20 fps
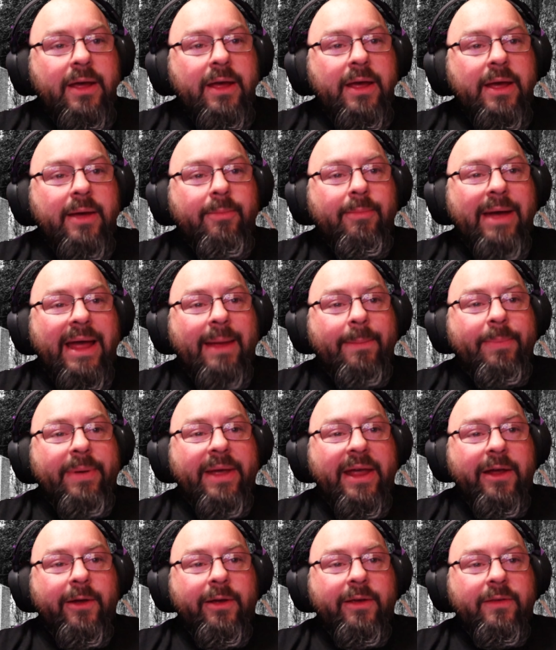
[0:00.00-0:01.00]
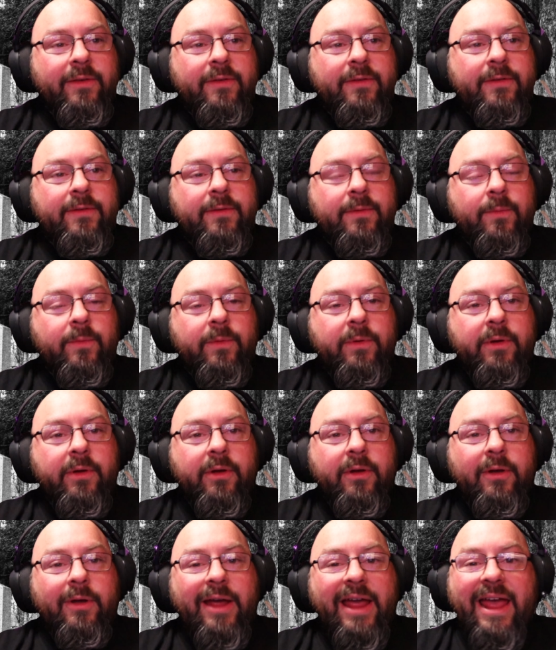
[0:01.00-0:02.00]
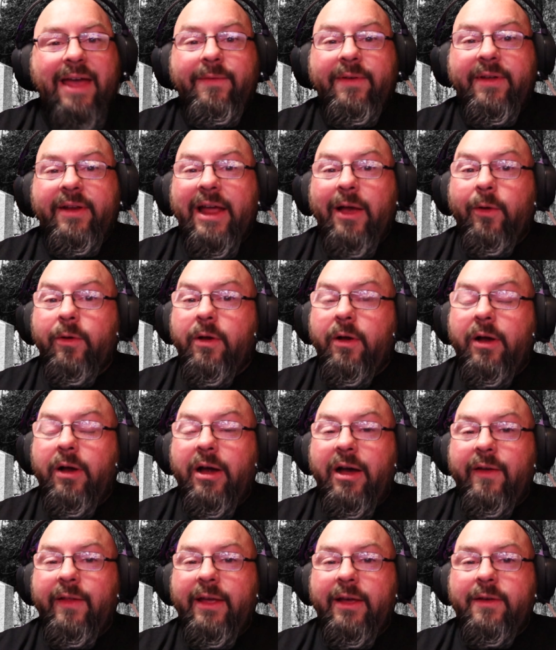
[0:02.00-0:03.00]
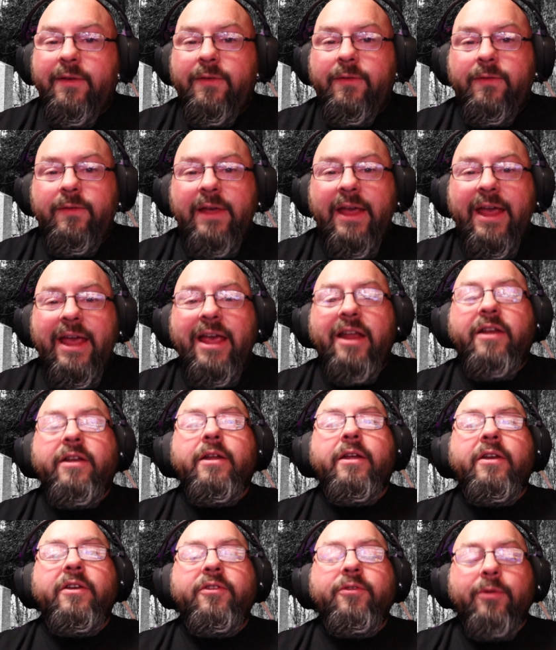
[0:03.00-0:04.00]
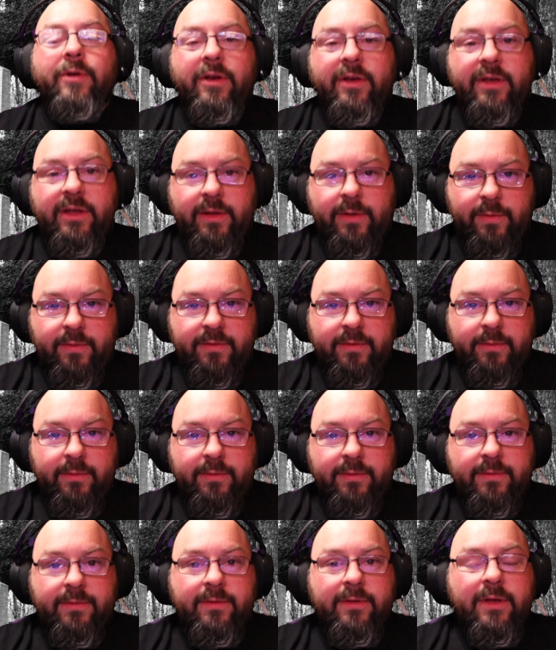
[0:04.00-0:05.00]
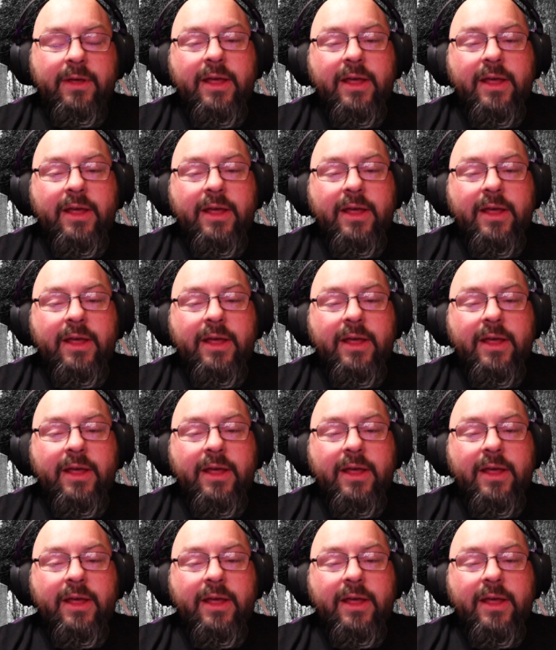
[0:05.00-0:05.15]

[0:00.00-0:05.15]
My parents were avid alcoholics and drug users